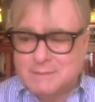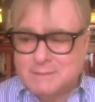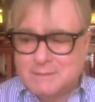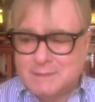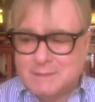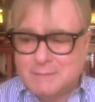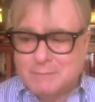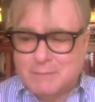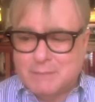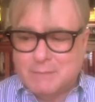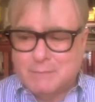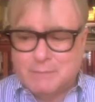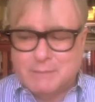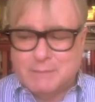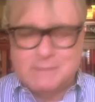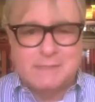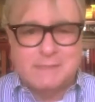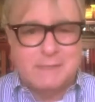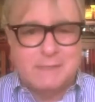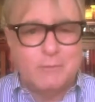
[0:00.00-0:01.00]
I'm
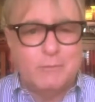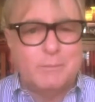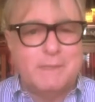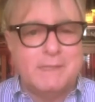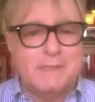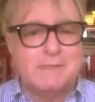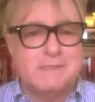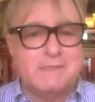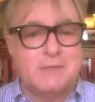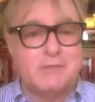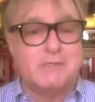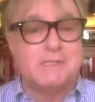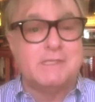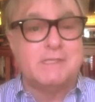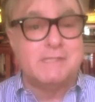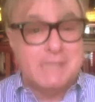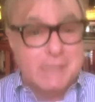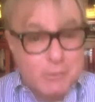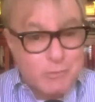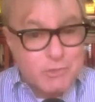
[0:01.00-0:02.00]
pleased that he will be in such
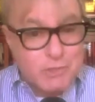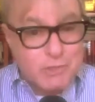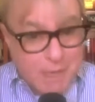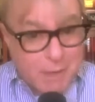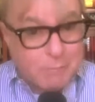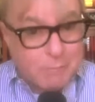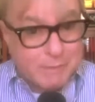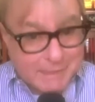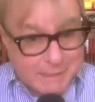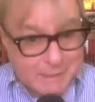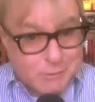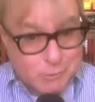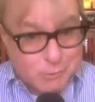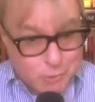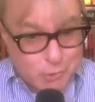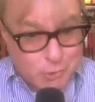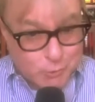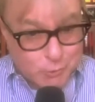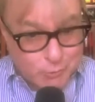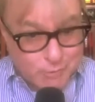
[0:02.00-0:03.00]
distinguished company as
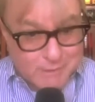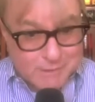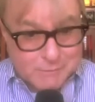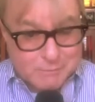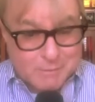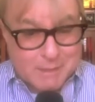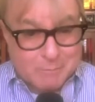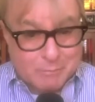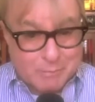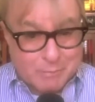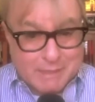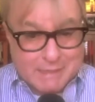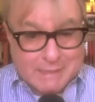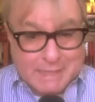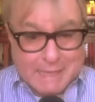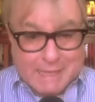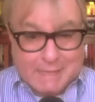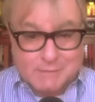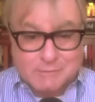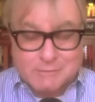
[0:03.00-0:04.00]
you, as my
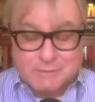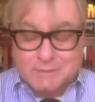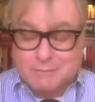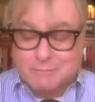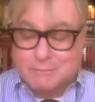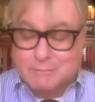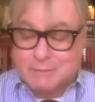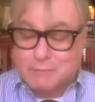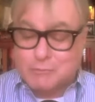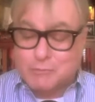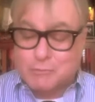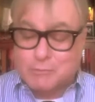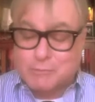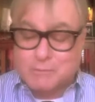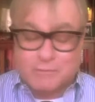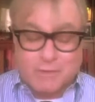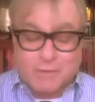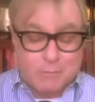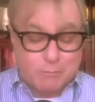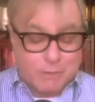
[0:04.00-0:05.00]
podcast. You should be
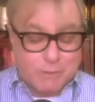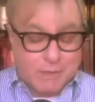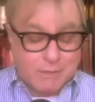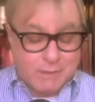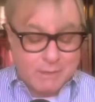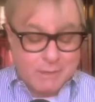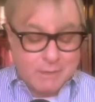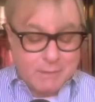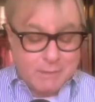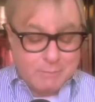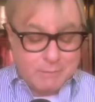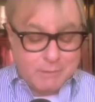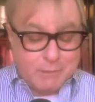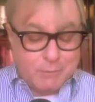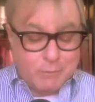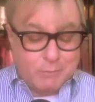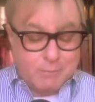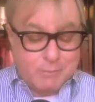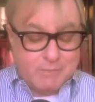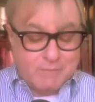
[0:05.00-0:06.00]
very proud. Bill
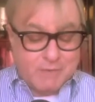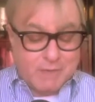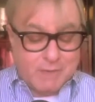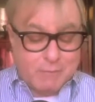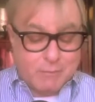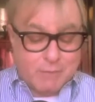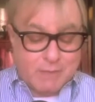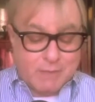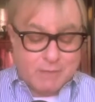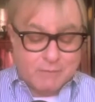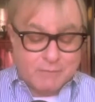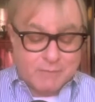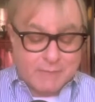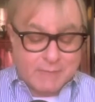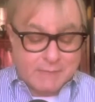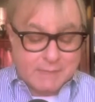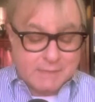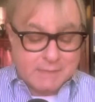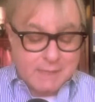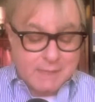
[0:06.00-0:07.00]
will be very proud of
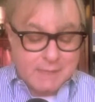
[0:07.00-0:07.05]
that.